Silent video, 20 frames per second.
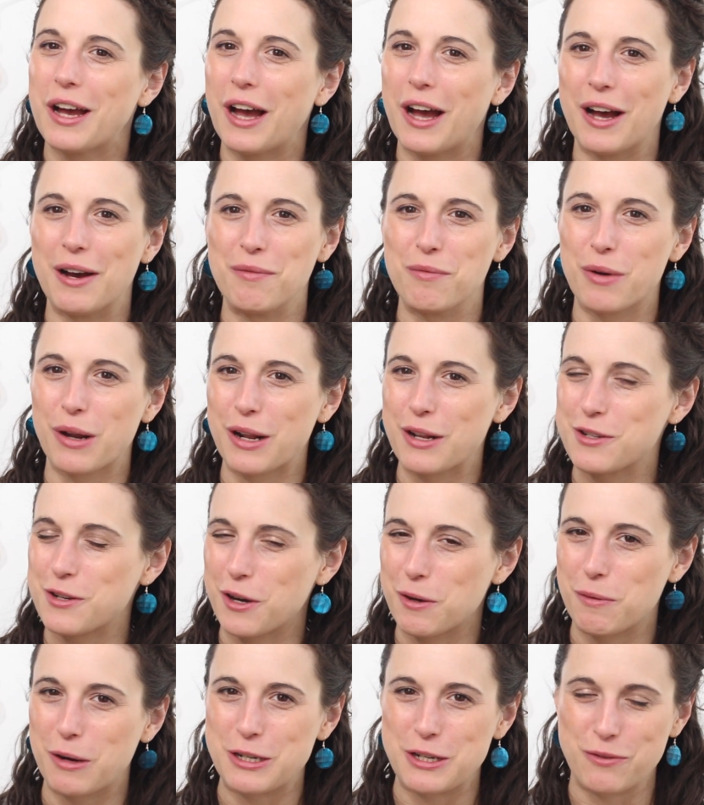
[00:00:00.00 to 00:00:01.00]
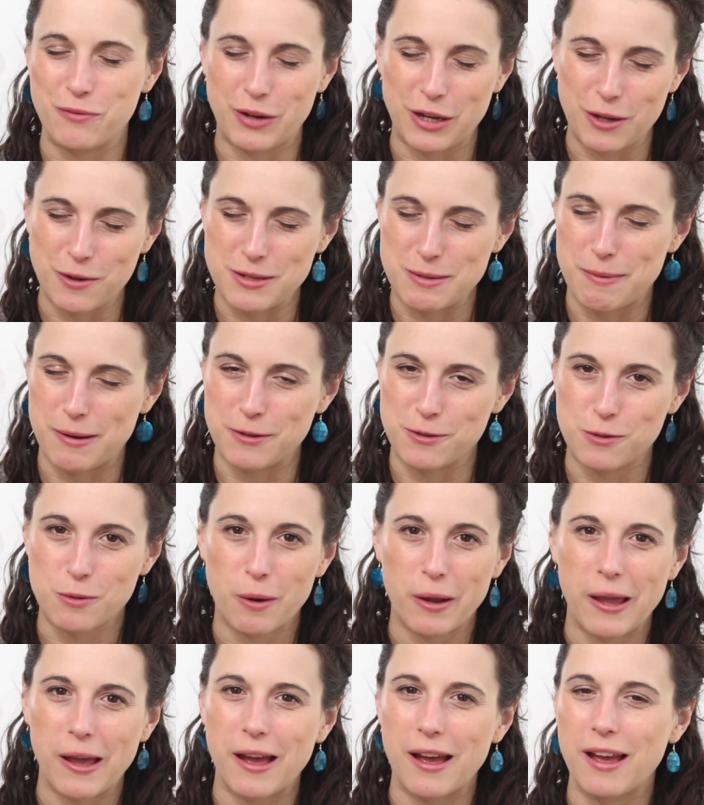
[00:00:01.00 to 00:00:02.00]
when I started watching videos about
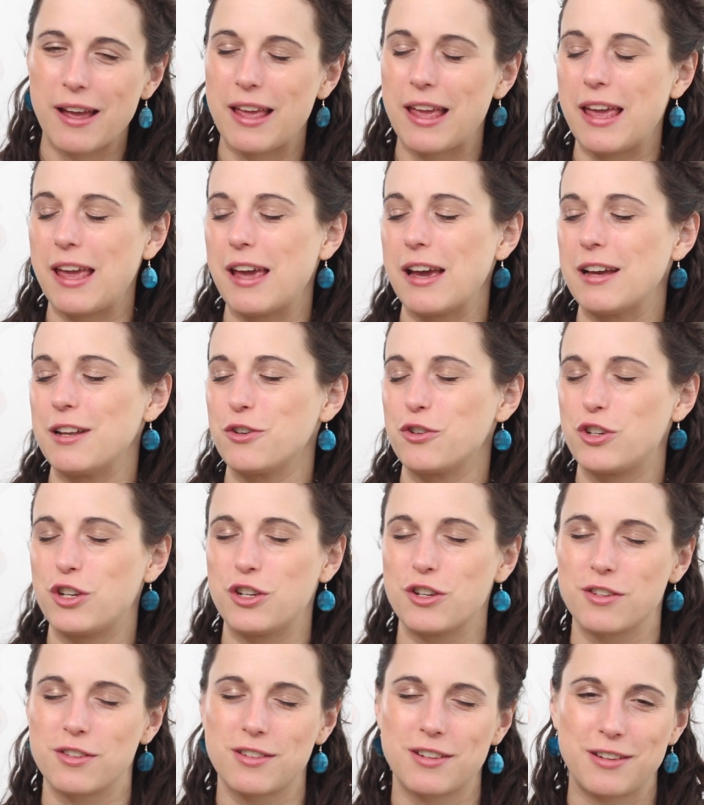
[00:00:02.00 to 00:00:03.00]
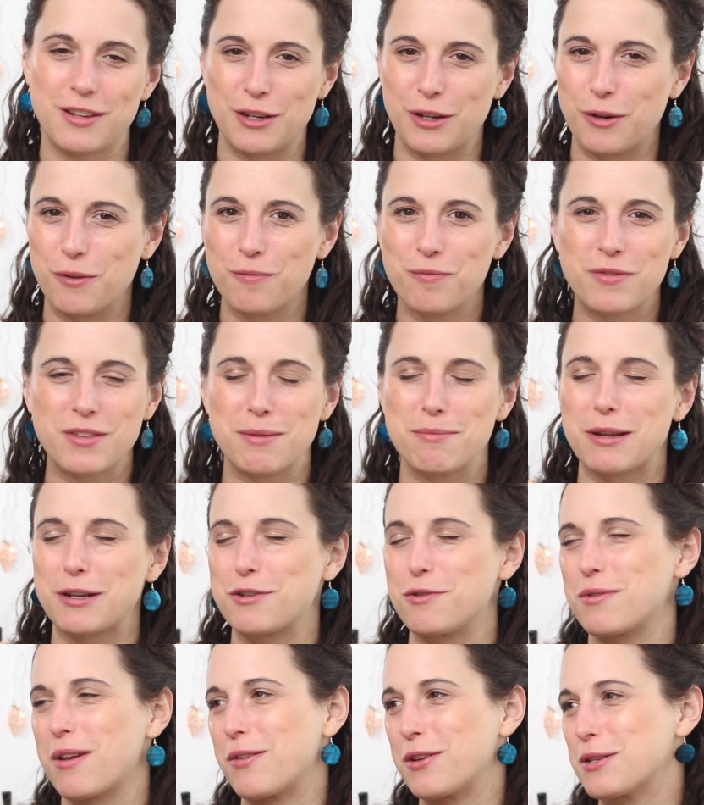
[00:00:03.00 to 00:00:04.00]
Zoya, and she just, you know, seemed like
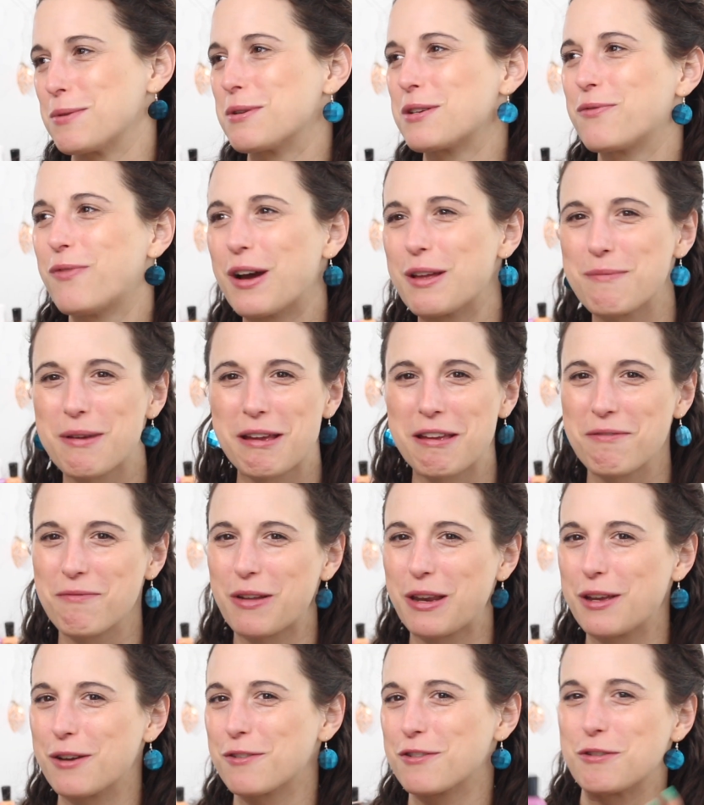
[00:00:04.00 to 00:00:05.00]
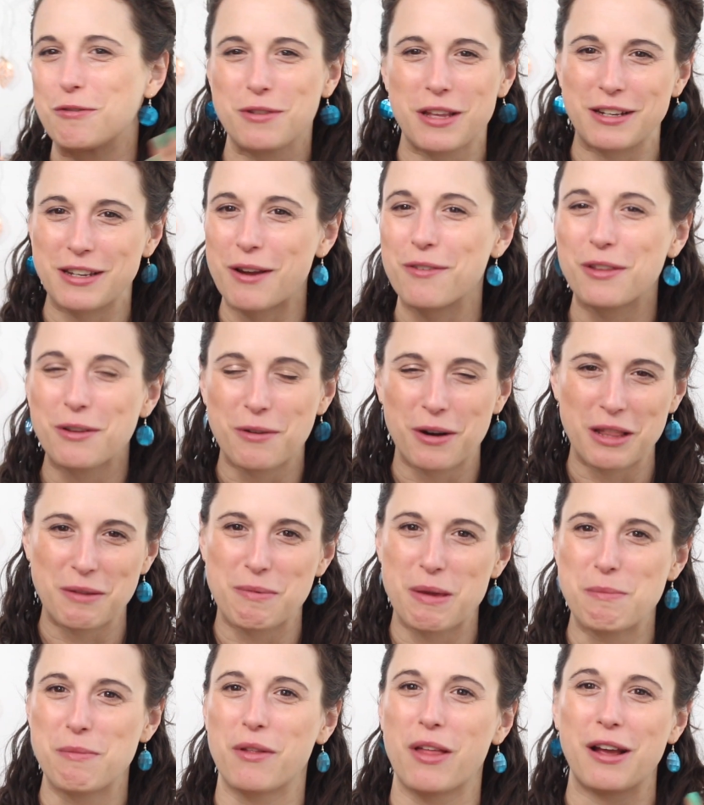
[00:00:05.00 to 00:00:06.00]
she was having so much fun making videos. She was like definitely one of the
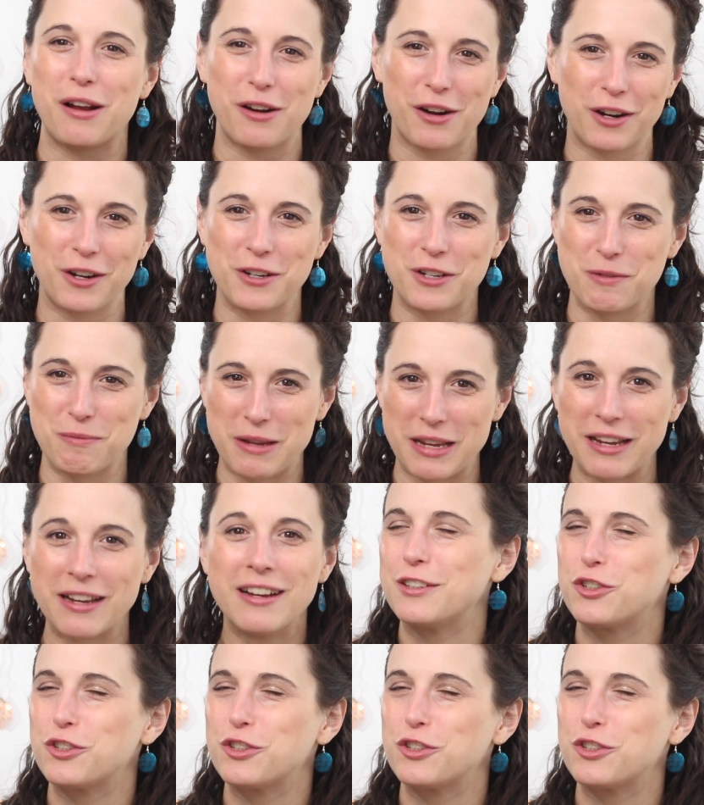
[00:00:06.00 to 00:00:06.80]
people that encouraged me.